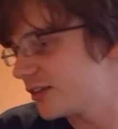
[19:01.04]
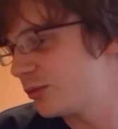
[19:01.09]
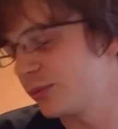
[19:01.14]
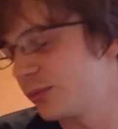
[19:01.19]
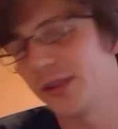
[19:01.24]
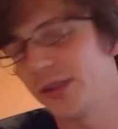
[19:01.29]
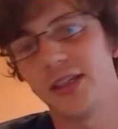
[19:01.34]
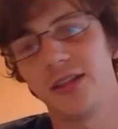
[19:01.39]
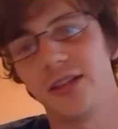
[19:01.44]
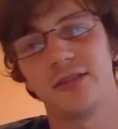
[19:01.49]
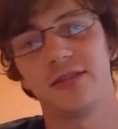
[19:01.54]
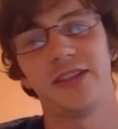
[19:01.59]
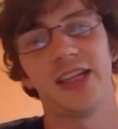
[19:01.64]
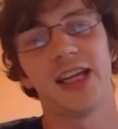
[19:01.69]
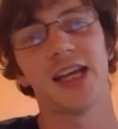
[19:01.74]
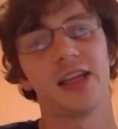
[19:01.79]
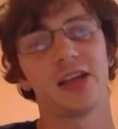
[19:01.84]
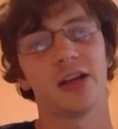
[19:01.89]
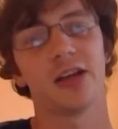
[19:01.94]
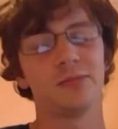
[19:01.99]
will be
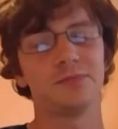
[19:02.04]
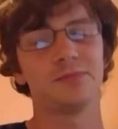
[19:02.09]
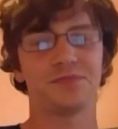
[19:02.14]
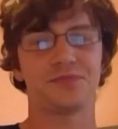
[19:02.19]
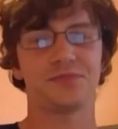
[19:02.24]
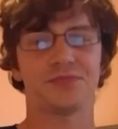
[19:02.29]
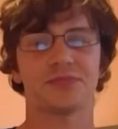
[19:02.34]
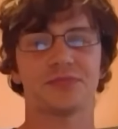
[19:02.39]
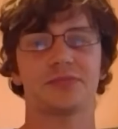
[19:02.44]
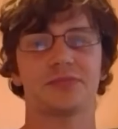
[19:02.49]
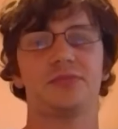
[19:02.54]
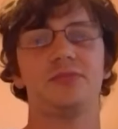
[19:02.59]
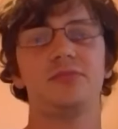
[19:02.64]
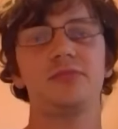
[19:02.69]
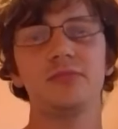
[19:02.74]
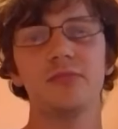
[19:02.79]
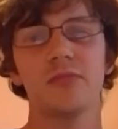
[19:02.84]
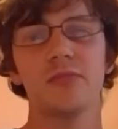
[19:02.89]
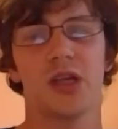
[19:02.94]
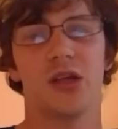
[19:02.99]
Diego,
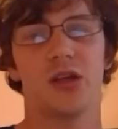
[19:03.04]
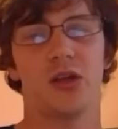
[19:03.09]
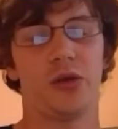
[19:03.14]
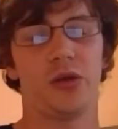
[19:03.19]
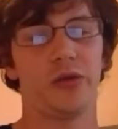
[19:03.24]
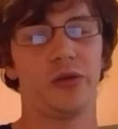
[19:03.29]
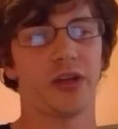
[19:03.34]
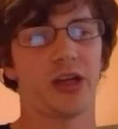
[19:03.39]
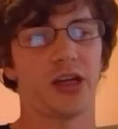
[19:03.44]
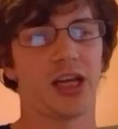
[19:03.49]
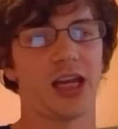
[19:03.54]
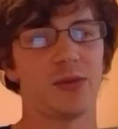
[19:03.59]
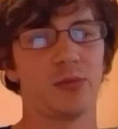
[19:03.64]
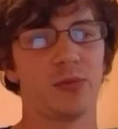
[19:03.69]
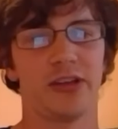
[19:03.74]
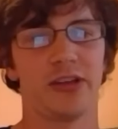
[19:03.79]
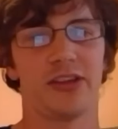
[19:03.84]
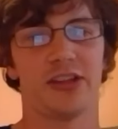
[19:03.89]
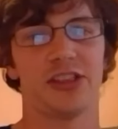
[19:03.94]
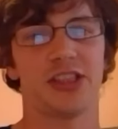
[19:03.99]
who's, again,
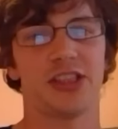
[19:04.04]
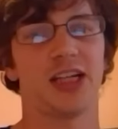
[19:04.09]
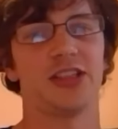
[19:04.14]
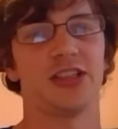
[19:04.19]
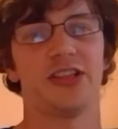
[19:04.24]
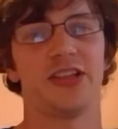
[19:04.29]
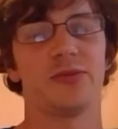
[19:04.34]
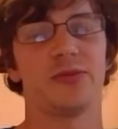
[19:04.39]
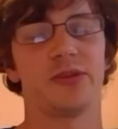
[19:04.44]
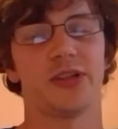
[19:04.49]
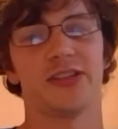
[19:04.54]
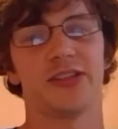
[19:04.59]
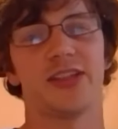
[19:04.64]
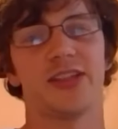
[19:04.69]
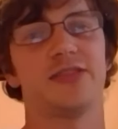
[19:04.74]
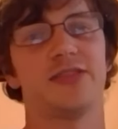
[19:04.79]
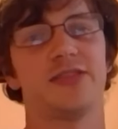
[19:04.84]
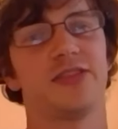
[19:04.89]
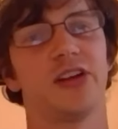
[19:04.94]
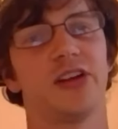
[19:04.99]
one of the challenges we
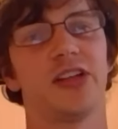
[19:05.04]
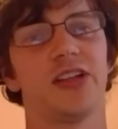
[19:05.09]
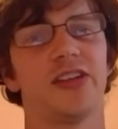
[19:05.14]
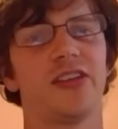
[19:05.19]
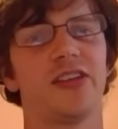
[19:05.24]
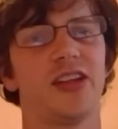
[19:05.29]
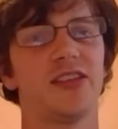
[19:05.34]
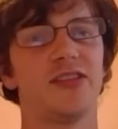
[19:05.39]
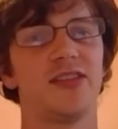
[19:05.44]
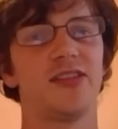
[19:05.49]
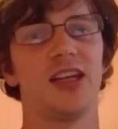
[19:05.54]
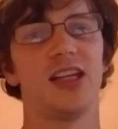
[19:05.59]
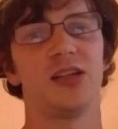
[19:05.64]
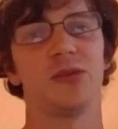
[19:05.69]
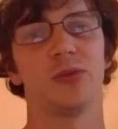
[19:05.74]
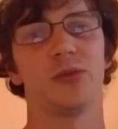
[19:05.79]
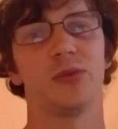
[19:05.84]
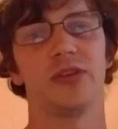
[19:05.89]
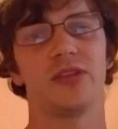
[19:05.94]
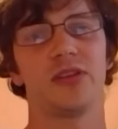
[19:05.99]
identified is
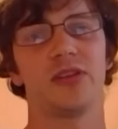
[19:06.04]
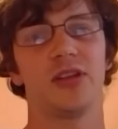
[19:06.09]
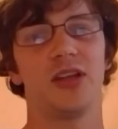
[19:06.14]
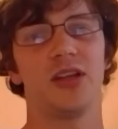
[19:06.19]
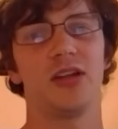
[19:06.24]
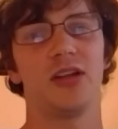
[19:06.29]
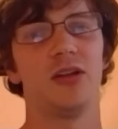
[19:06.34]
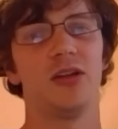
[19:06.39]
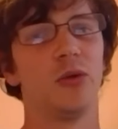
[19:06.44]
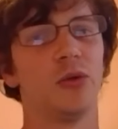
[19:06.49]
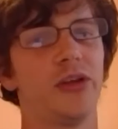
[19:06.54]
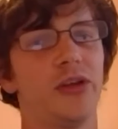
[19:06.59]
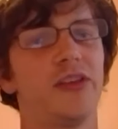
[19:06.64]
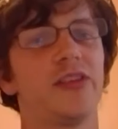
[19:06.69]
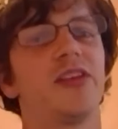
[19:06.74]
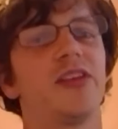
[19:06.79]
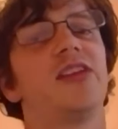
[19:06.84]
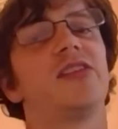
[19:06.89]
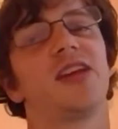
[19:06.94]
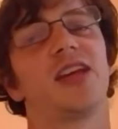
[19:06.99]
dealing with noise
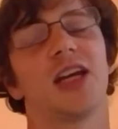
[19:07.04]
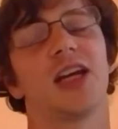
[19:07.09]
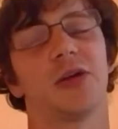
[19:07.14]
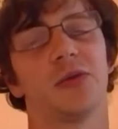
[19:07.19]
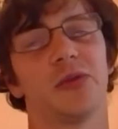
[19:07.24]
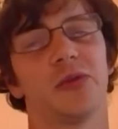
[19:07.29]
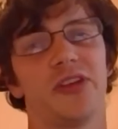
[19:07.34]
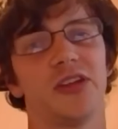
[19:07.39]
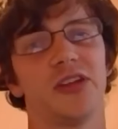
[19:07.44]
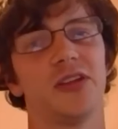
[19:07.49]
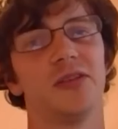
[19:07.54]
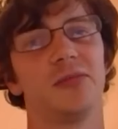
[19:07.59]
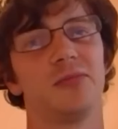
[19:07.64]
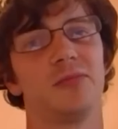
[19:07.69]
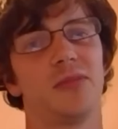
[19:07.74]
that isn't Gaussian,